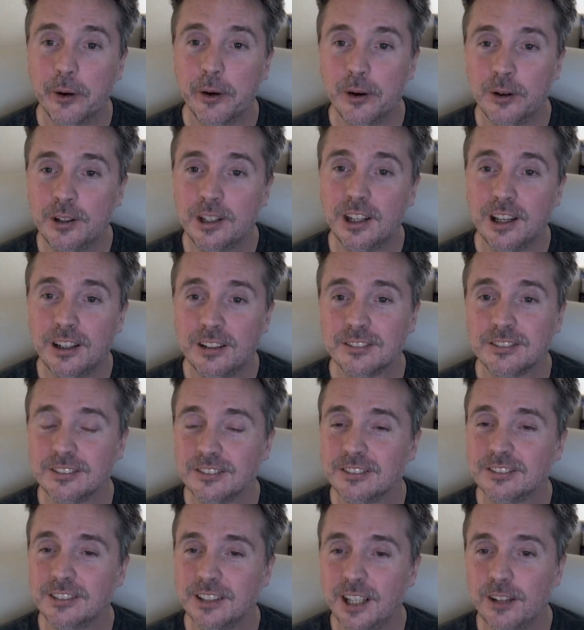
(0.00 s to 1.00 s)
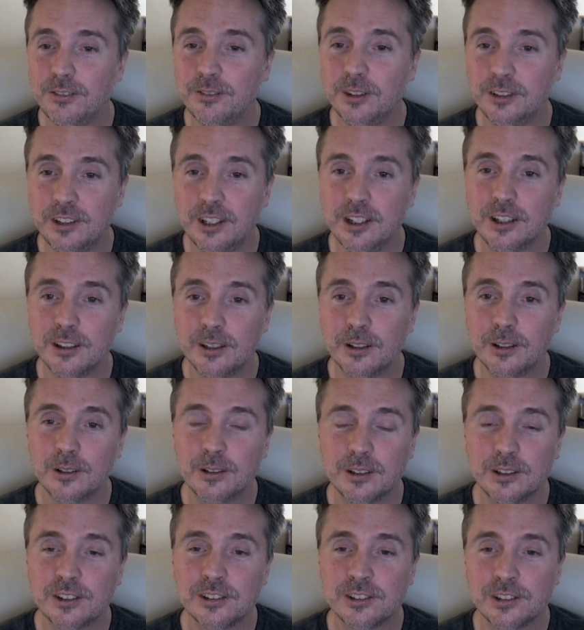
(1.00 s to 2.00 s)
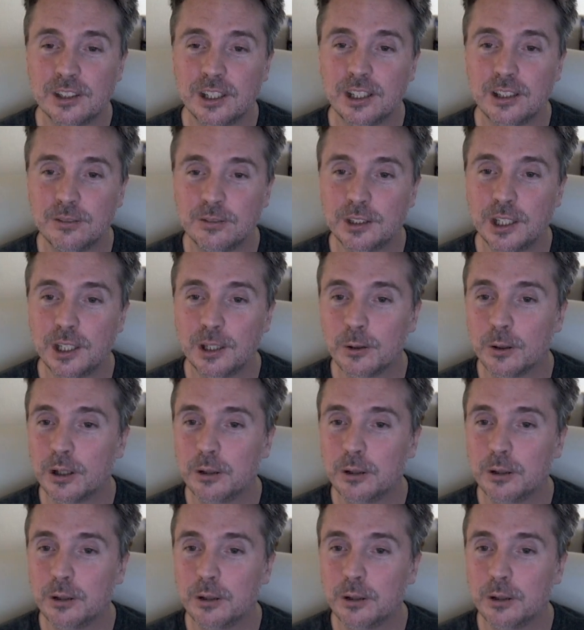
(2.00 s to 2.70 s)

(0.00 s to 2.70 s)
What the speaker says: okay, have you taken a look at the state of Jaguar